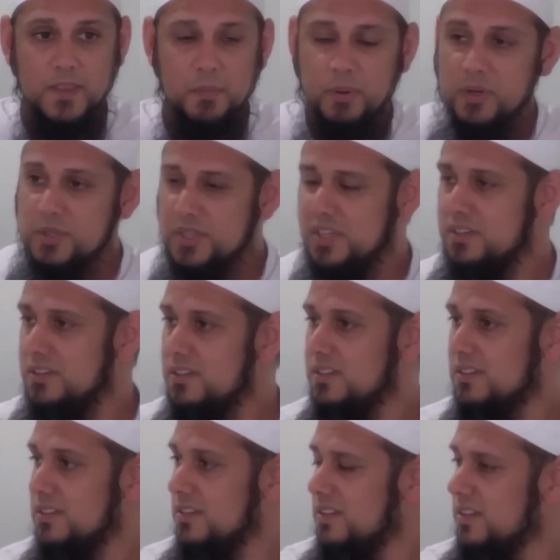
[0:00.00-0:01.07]
The
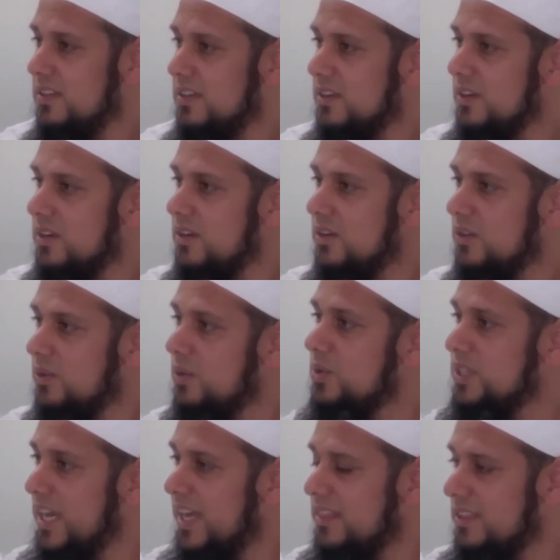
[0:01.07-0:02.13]
person
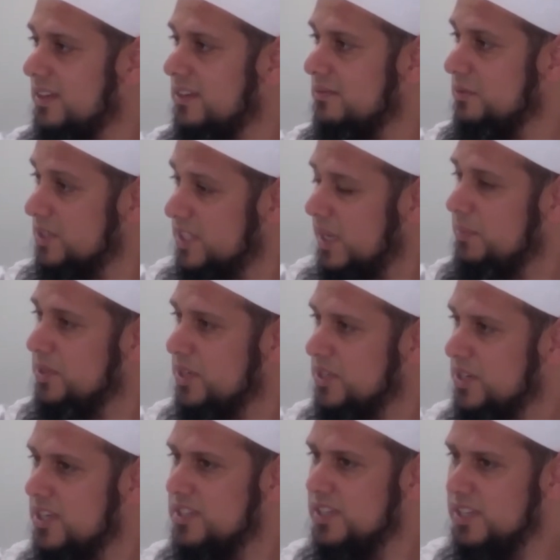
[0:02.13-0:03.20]
who's at the reception
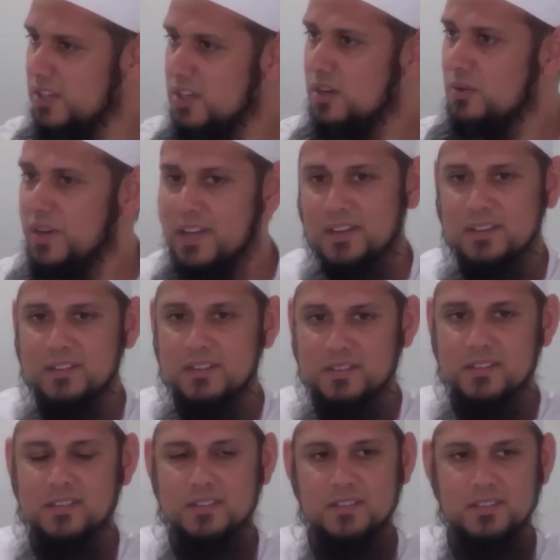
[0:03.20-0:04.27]
is going to say, you know what?
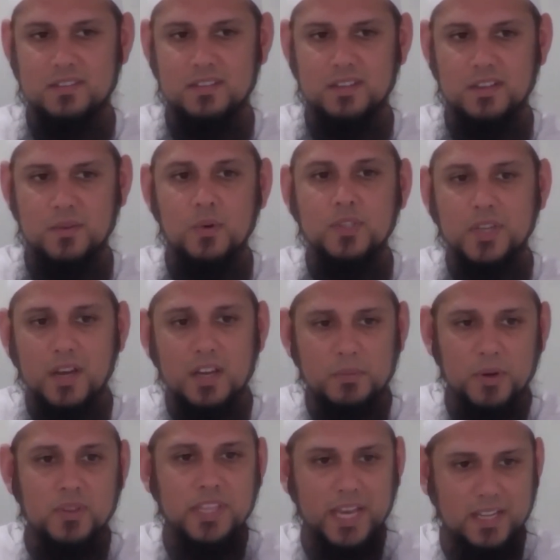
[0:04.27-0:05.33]
We'll talk
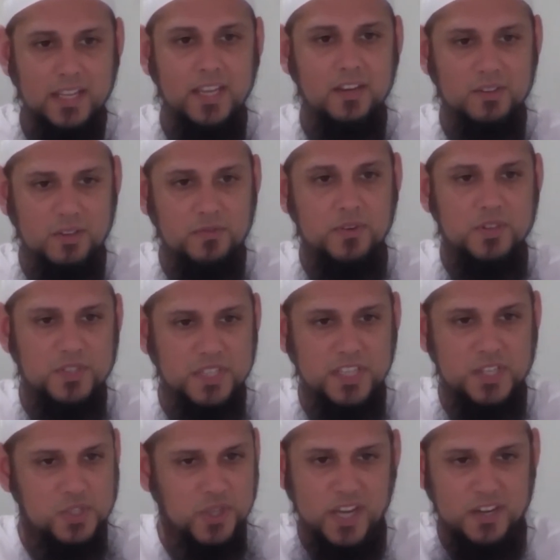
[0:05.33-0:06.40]
about that later. The first
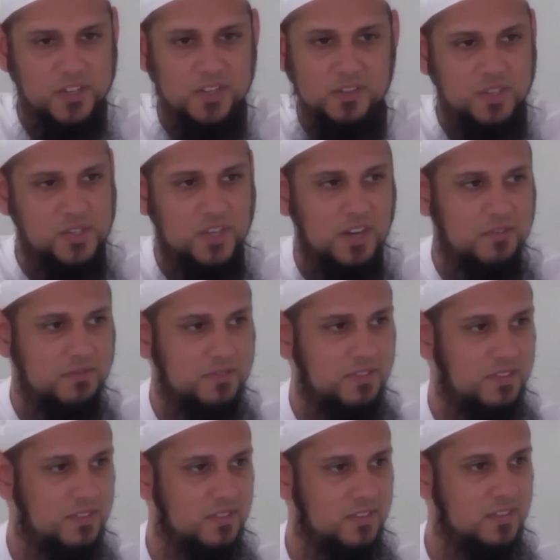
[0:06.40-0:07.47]
thing is you got to turn this off.
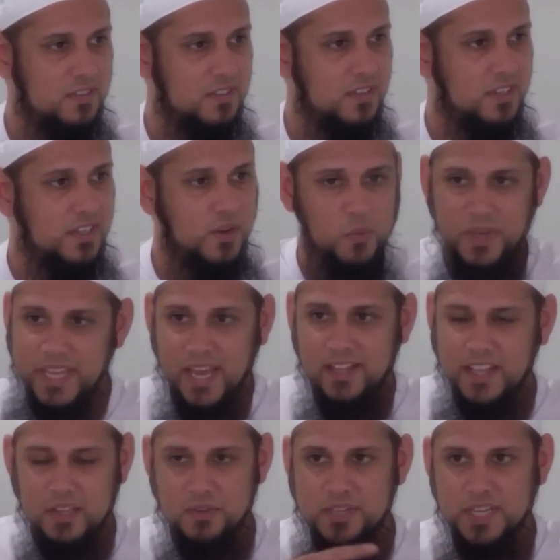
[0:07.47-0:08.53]
We can't
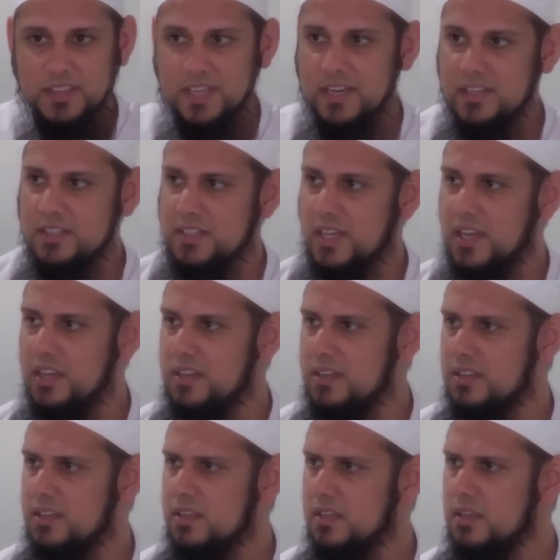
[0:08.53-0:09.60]
let you take that inside.
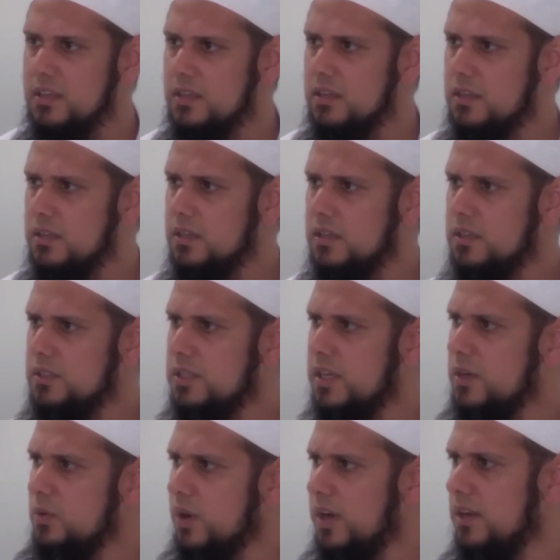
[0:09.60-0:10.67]
He's
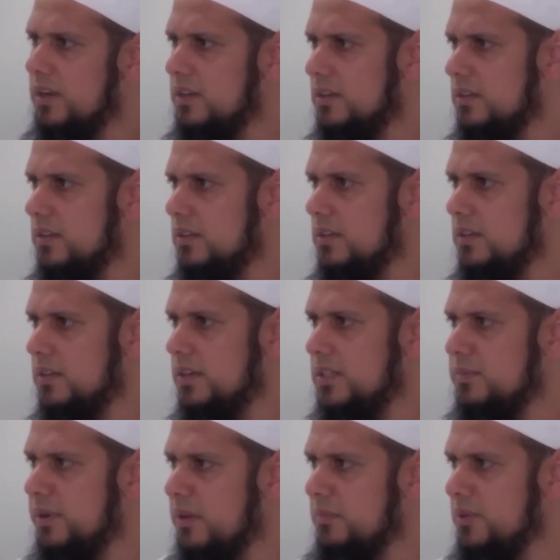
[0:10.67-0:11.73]
like, what?
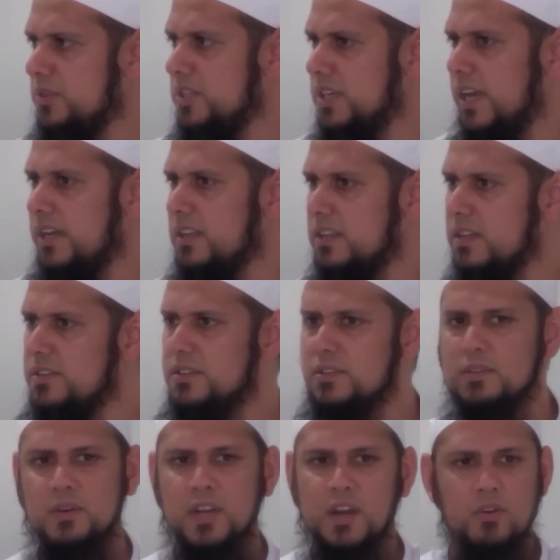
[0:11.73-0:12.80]
It's my music. I can listen
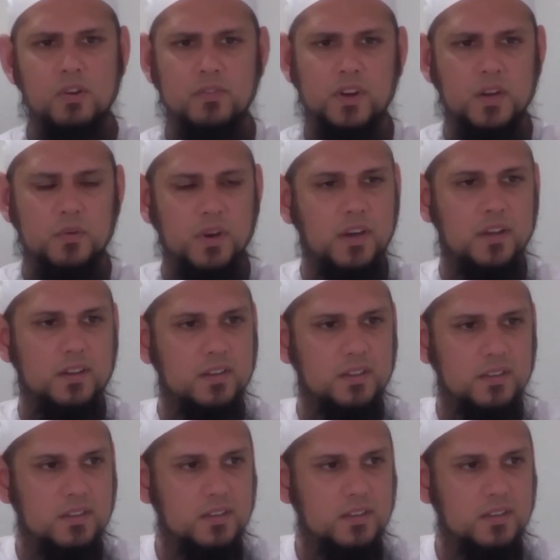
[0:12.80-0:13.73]
to it however I want.